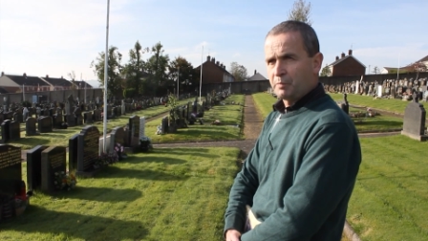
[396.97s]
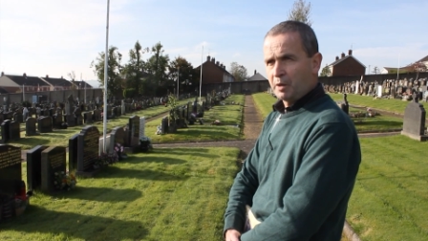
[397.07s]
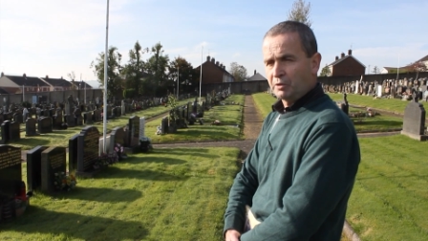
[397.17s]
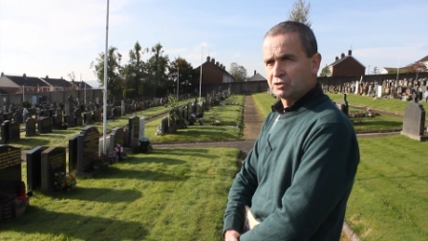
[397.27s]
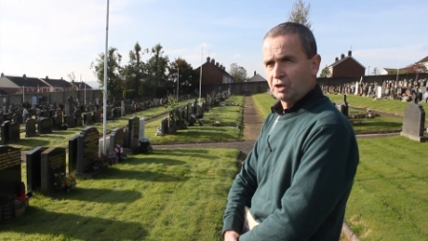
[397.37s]

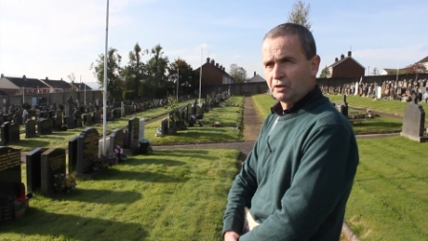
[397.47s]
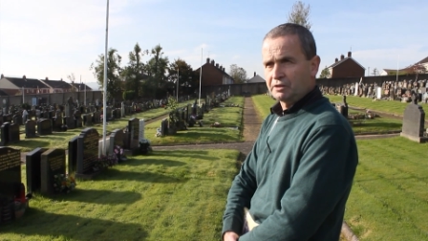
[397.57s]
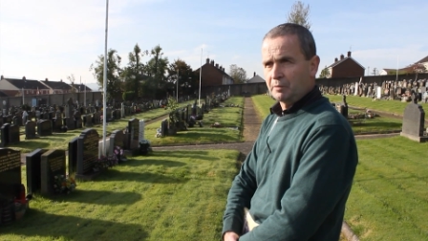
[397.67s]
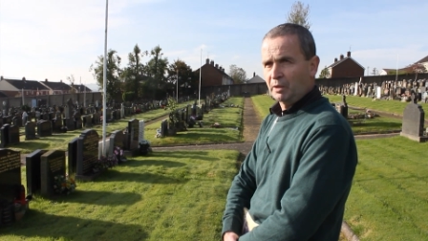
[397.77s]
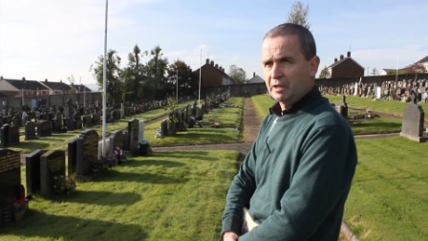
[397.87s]
people started
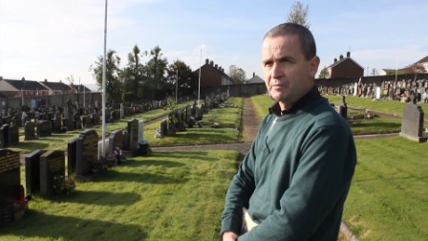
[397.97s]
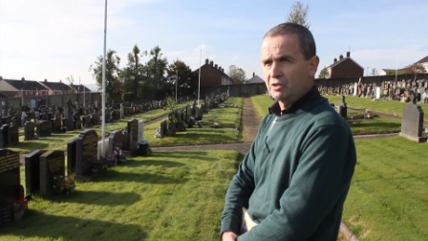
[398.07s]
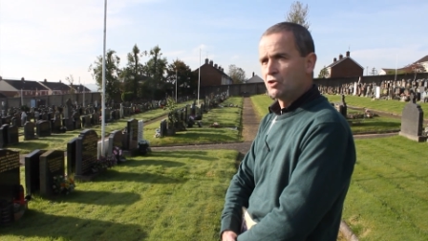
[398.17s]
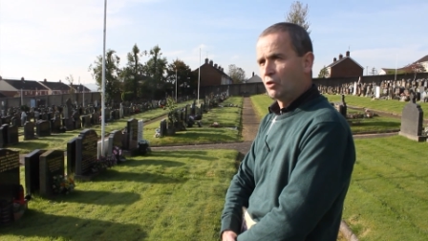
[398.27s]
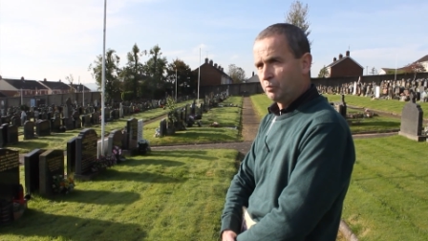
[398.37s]
to blame the
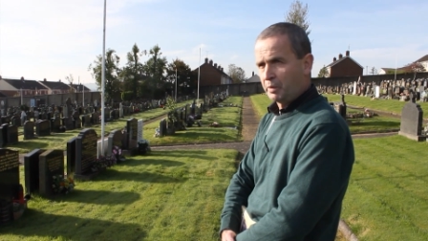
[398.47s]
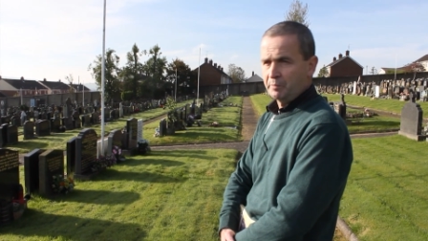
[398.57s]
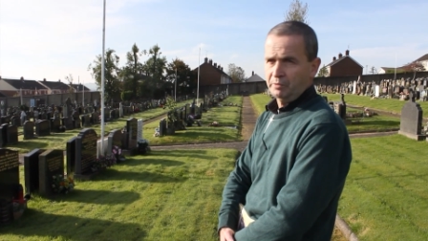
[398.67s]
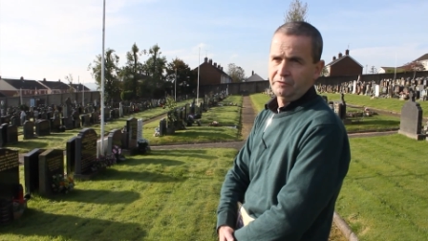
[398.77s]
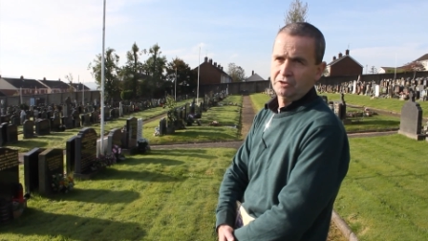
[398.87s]
young
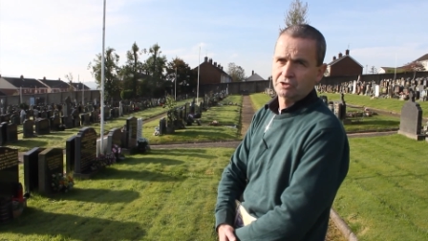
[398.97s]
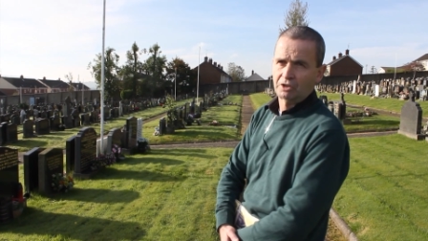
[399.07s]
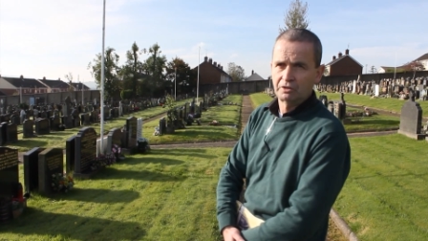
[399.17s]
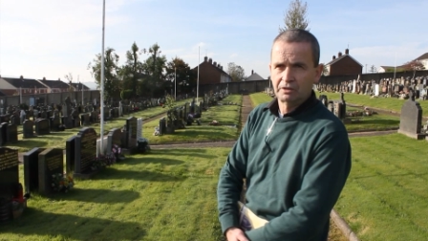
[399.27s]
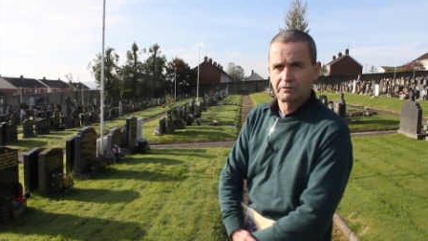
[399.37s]
people for
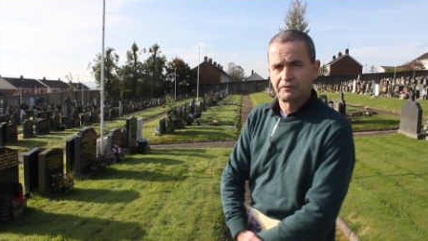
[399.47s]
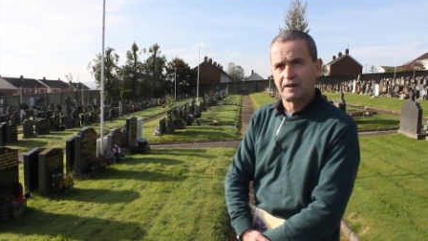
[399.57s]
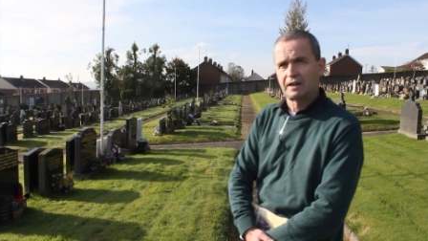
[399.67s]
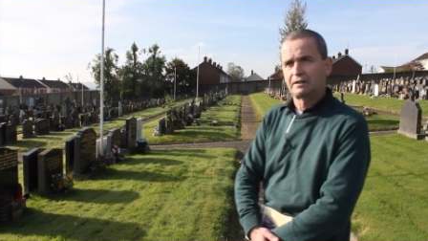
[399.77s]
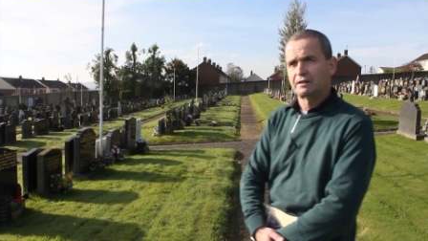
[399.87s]
starting the
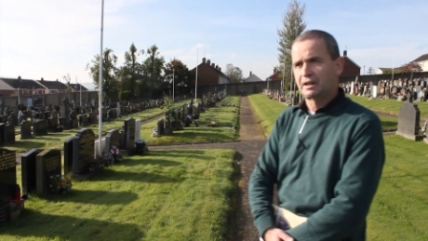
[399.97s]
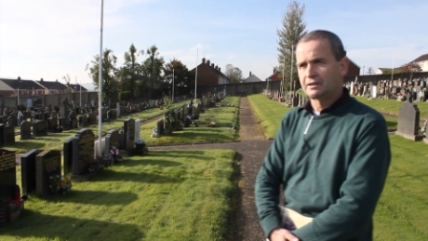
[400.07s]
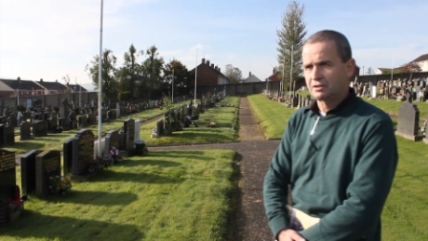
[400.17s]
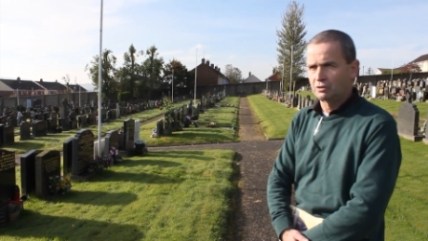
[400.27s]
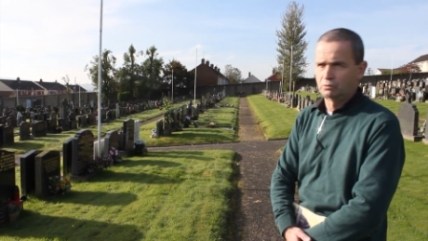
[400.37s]
fire, and
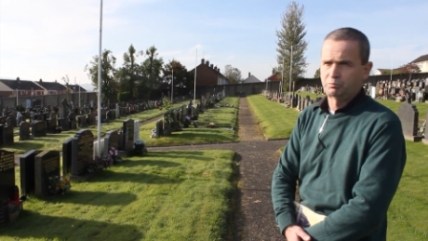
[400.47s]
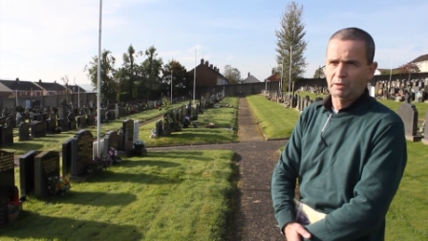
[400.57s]
that, you know,